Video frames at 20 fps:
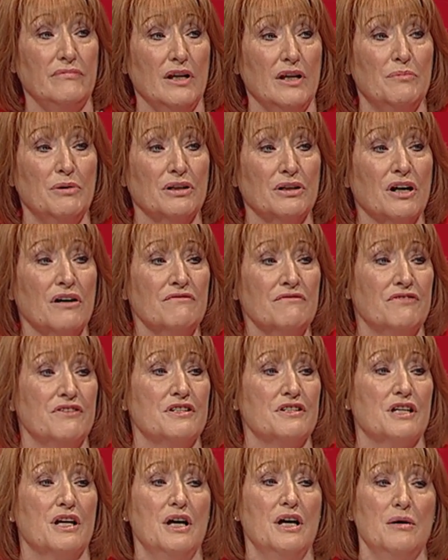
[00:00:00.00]
But
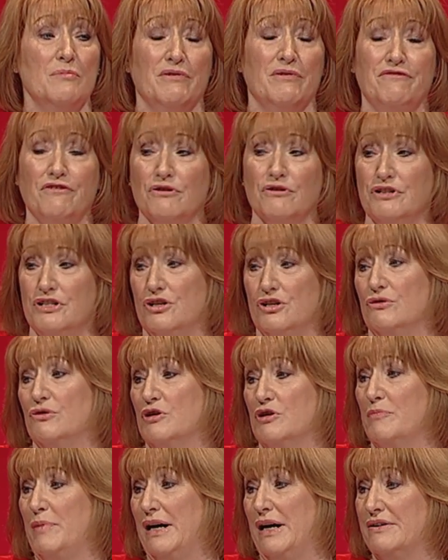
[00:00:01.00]
Conference, before I
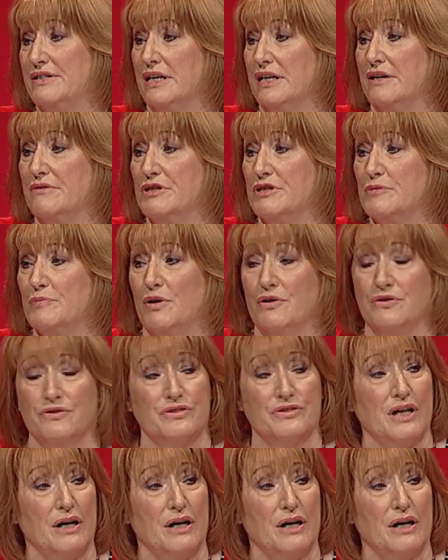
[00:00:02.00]
talk about our response,